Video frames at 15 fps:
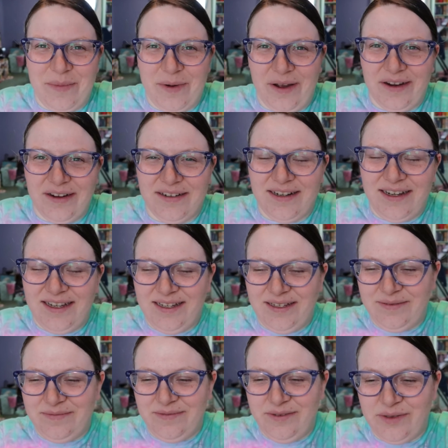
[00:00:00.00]
part.
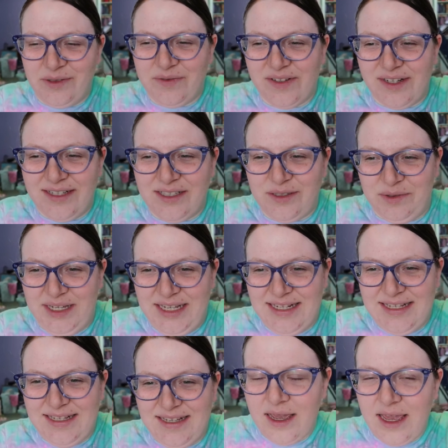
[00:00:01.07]
It was very
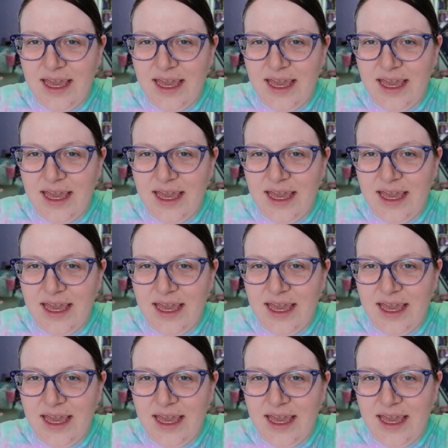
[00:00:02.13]
sweet.